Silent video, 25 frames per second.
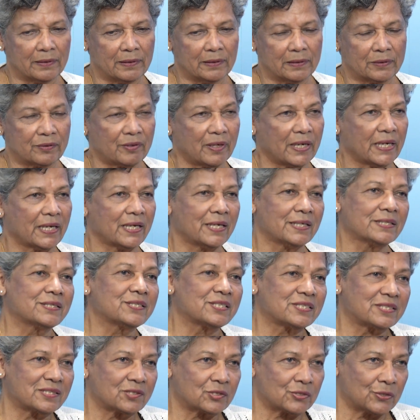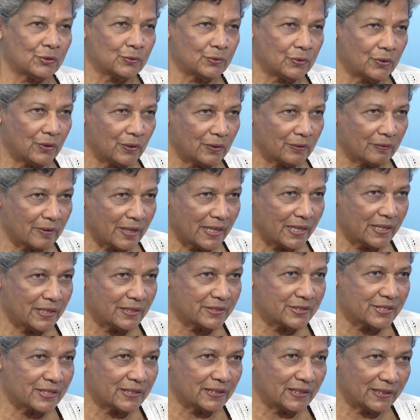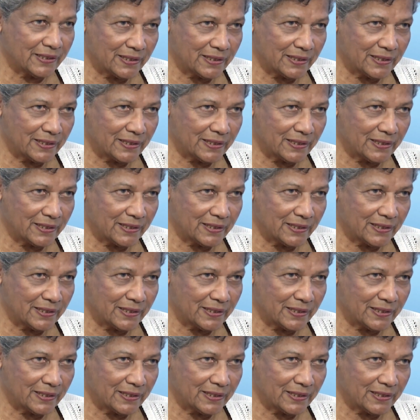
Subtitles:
riots, so-called riots in Little